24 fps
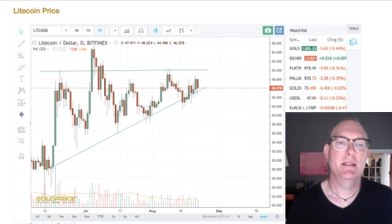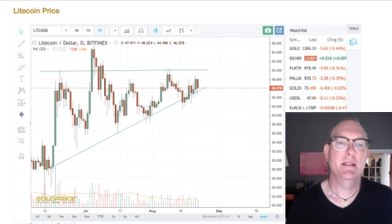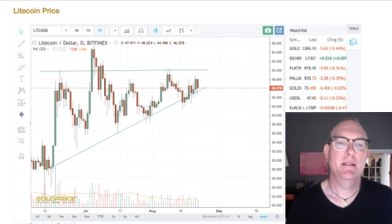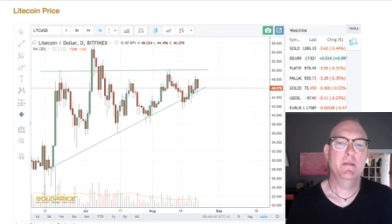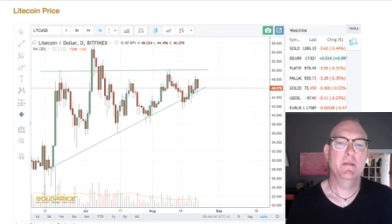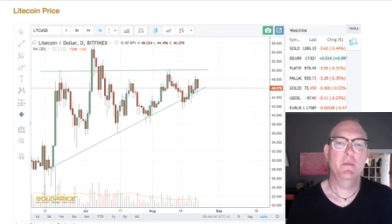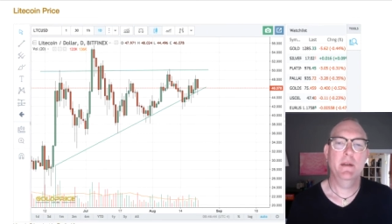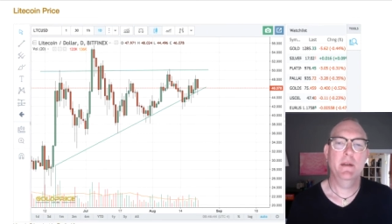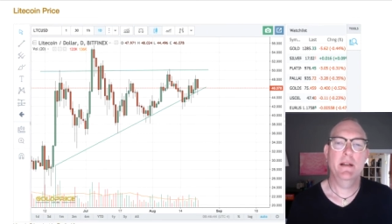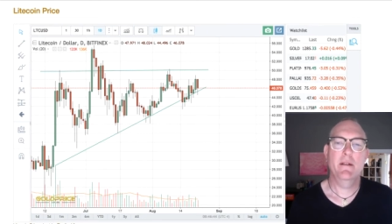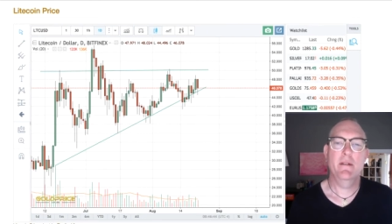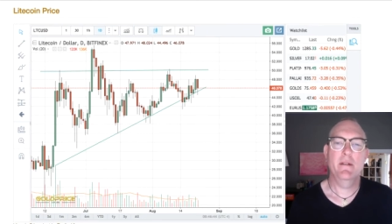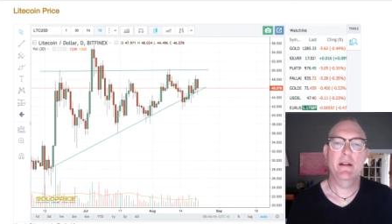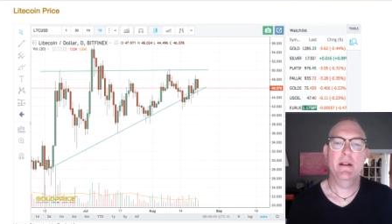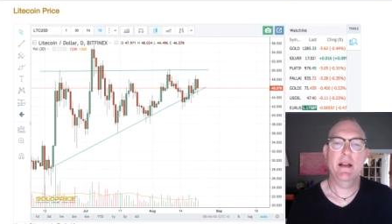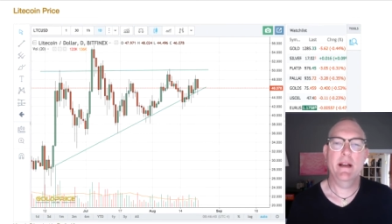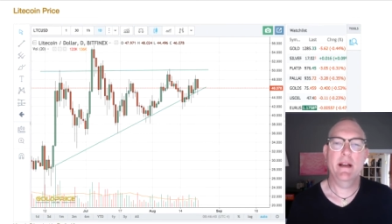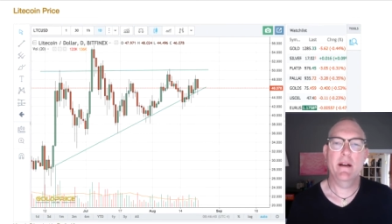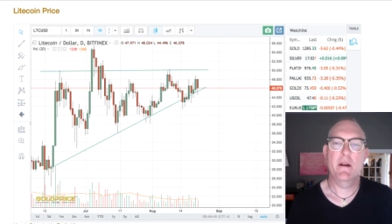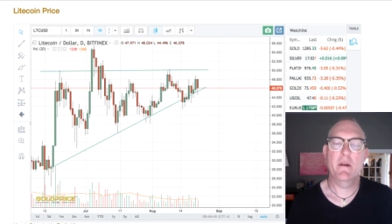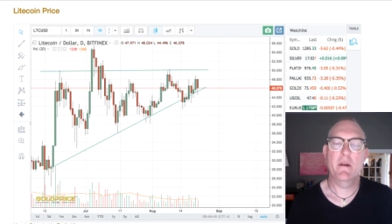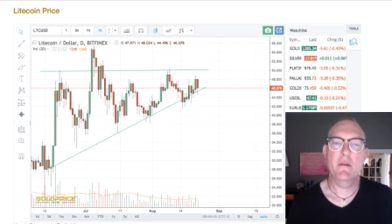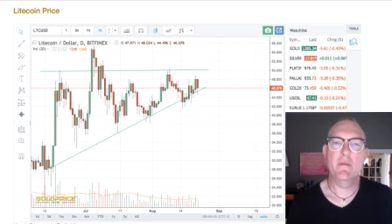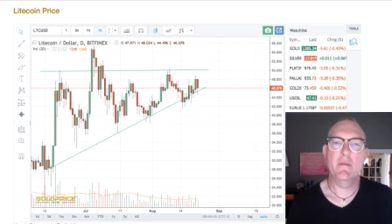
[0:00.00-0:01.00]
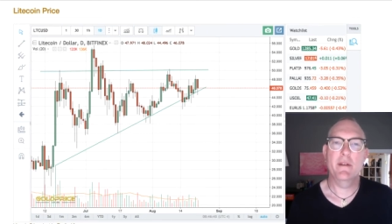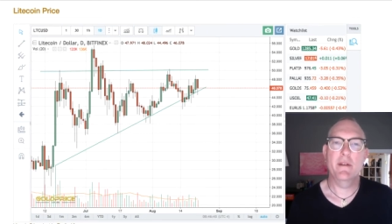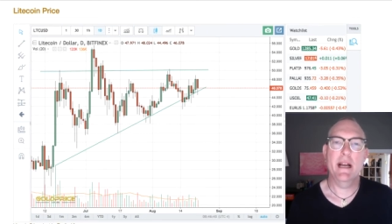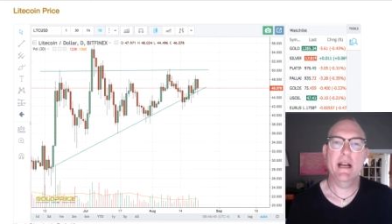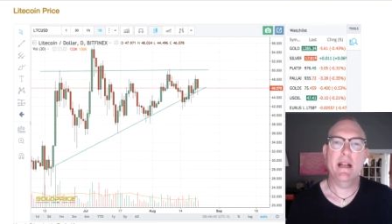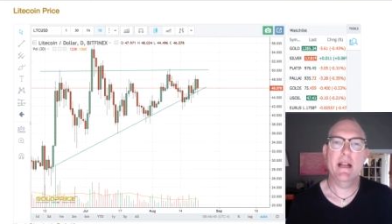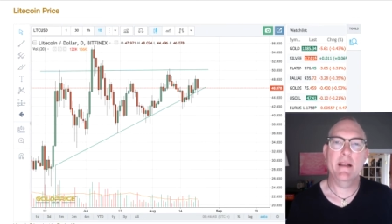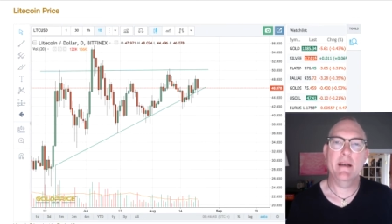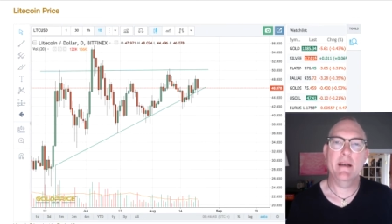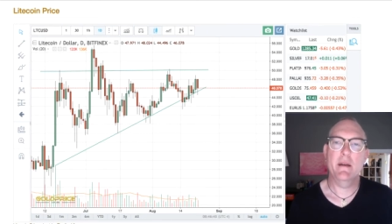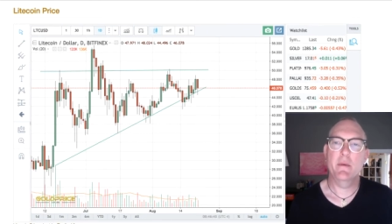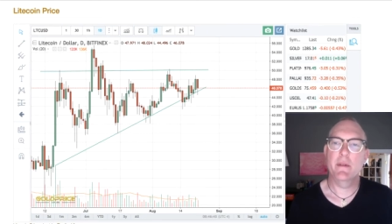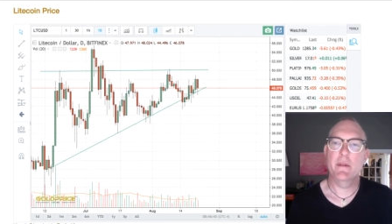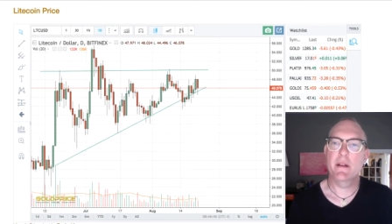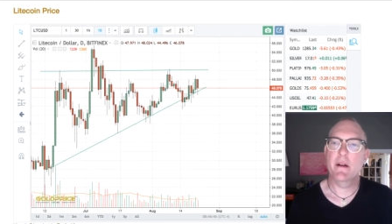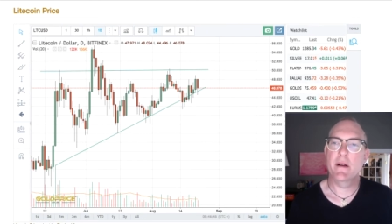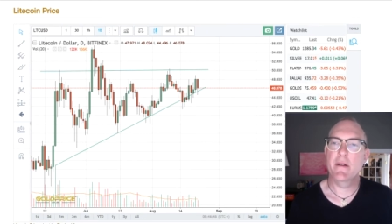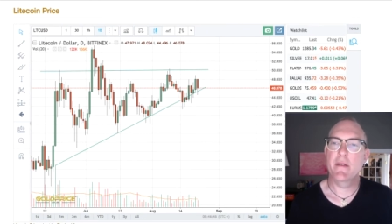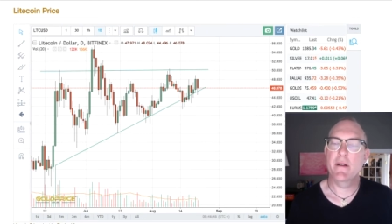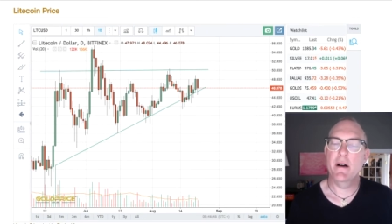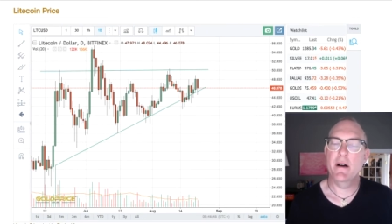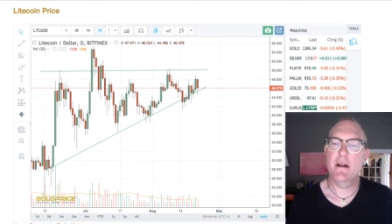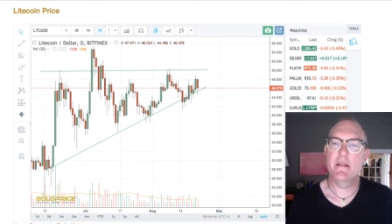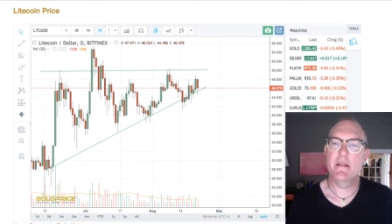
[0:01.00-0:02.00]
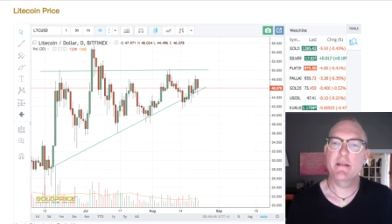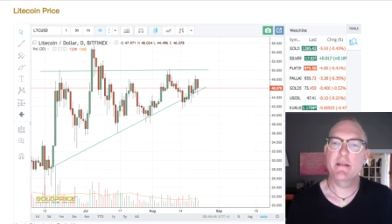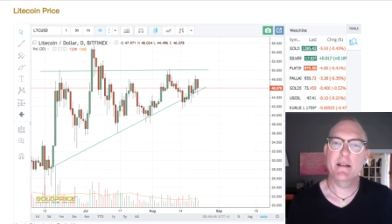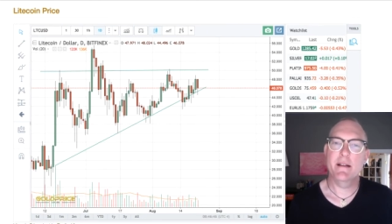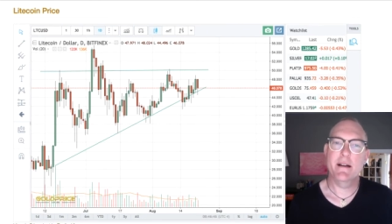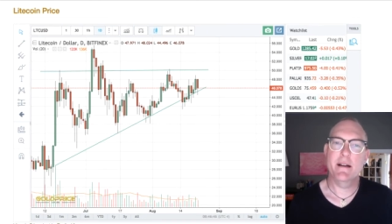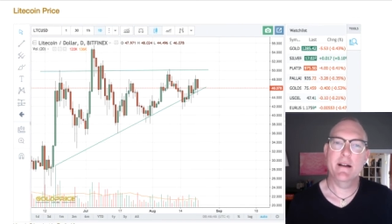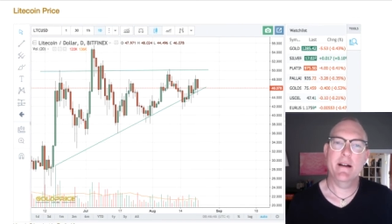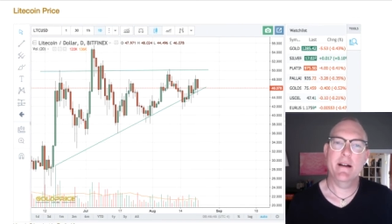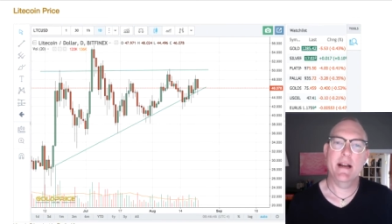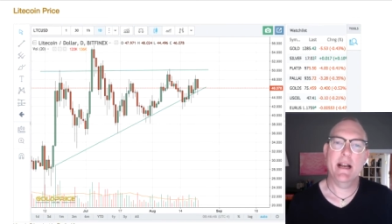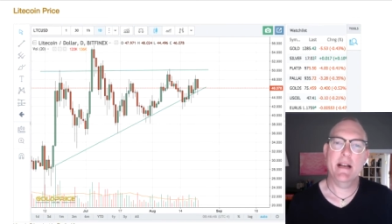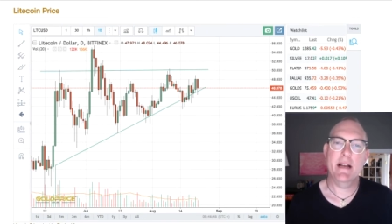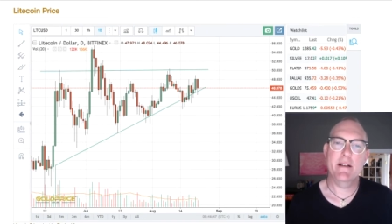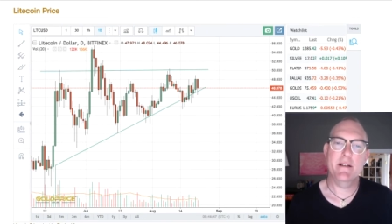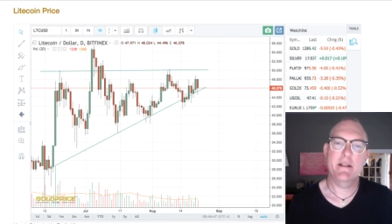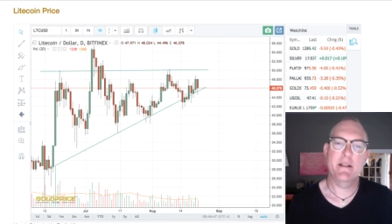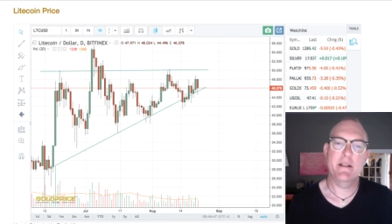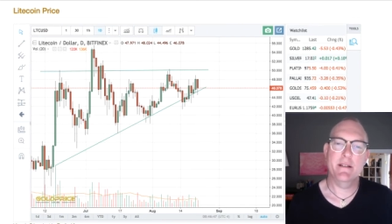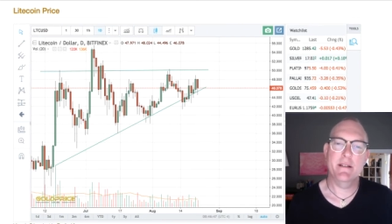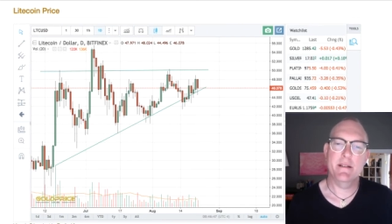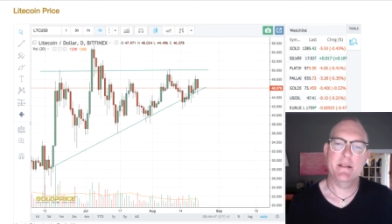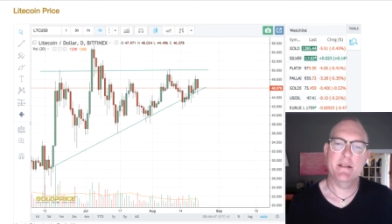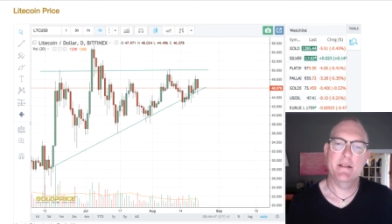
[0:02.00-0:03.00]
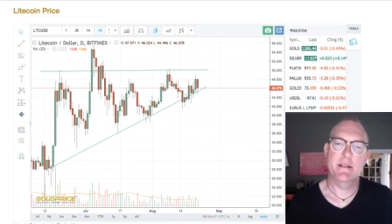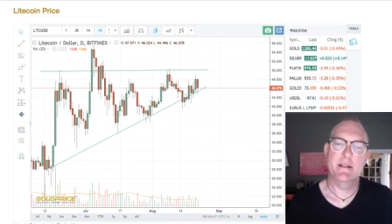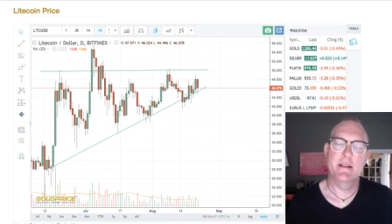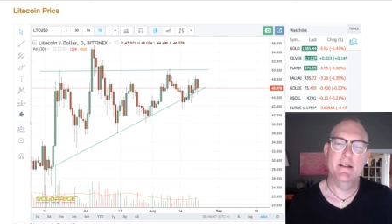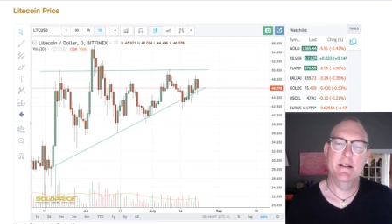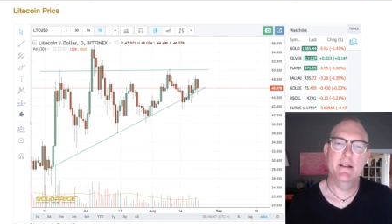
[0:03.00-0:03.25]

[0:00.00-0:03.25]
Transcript: We create our own reality with our thoughts and our actions,